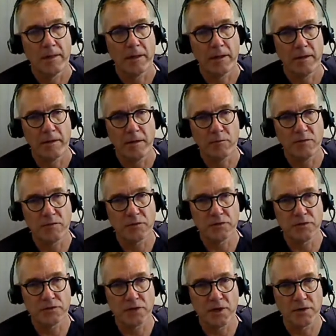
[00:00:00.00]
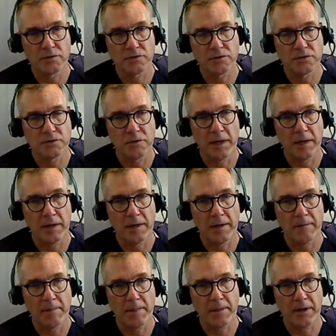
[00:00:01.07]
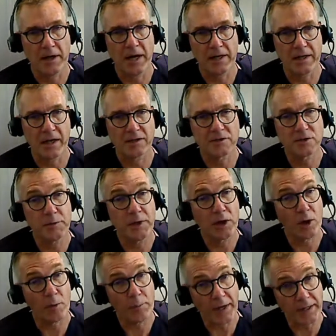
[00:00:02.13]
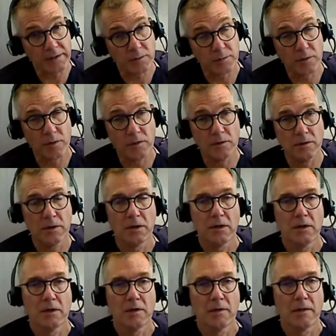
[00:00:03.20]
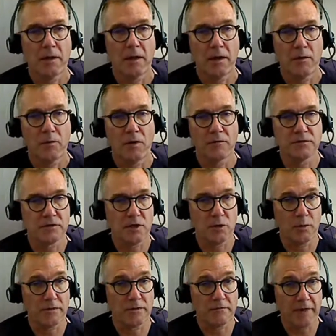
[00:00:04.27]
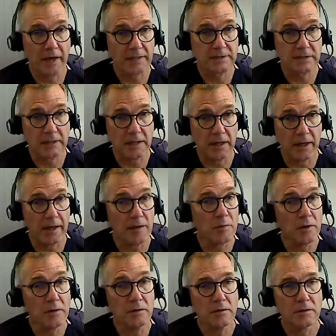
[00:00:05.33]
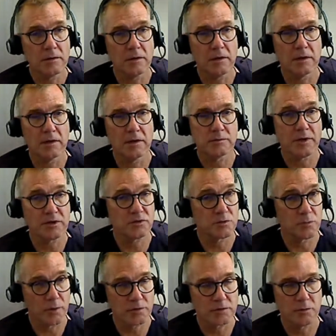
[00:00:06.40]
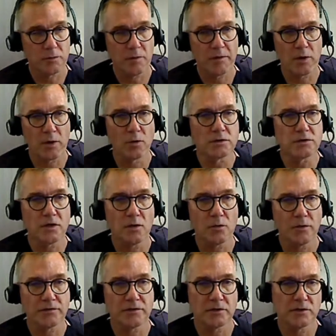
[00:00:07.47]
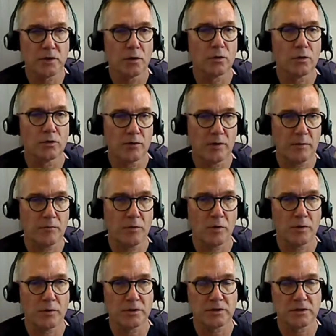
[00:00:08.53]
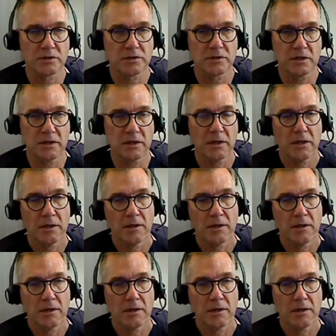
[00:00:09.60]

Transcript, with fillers: Uh, and we produced those um, guidelines to be compatible um, obviously with the vaccine label uh, as much as possible, but also with the so-called Green Book, which is the